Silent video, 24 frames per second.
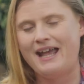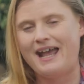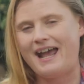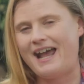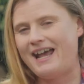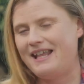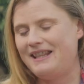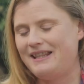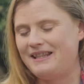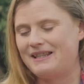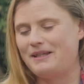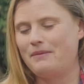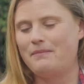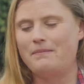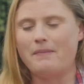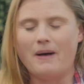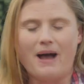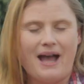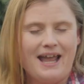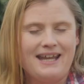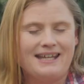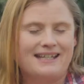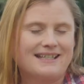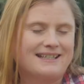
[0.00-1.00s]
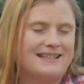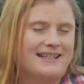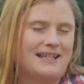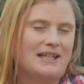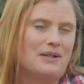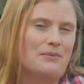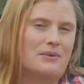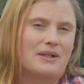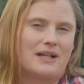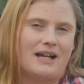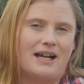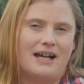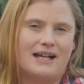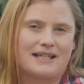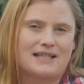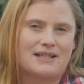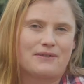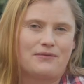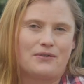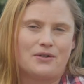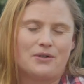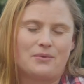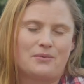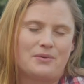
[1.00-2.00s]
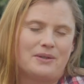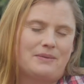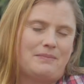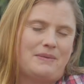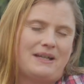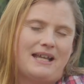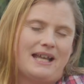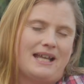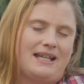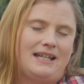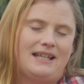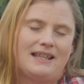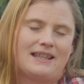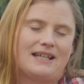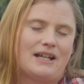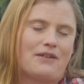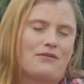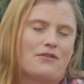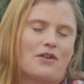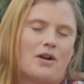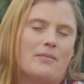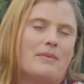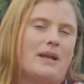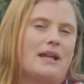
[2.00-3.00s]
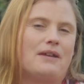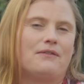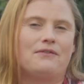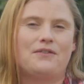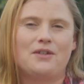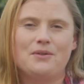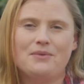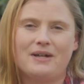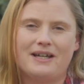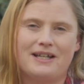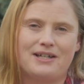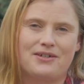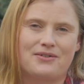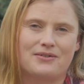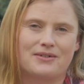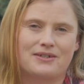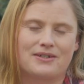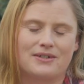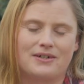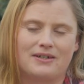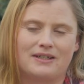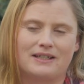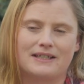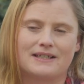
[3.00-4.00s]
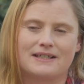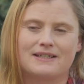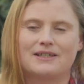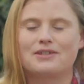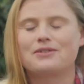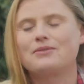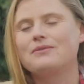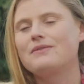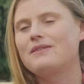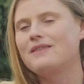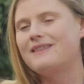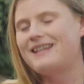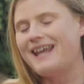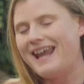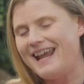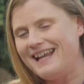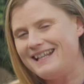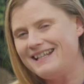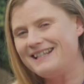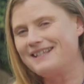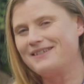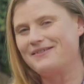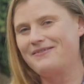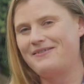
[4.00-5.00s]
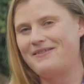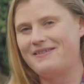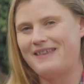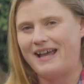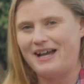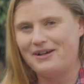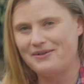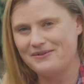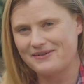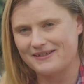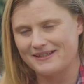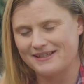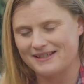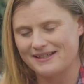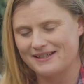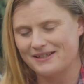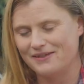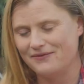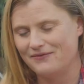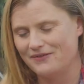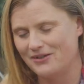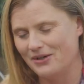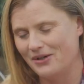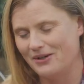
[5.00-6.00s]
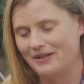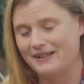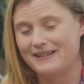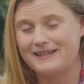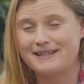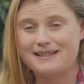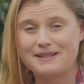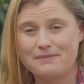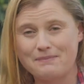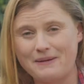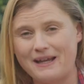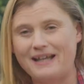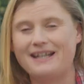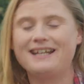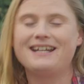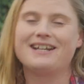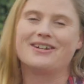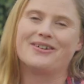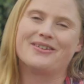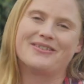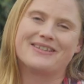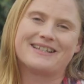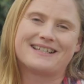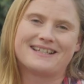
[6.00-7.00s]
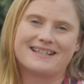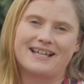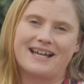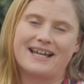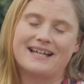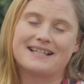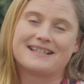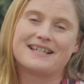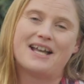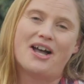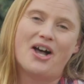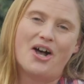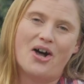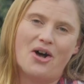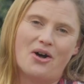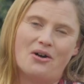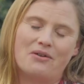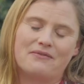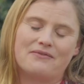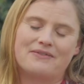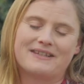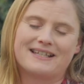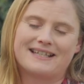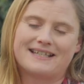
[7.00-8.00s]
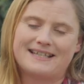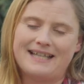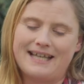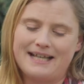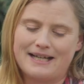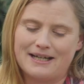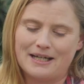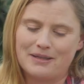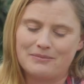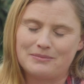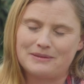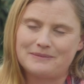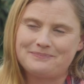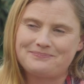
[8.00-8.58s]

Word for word: And the buy-ins he would ask for would be anything from a few hundred dollars to tens of thousands of dollars, depending on the size of the setup.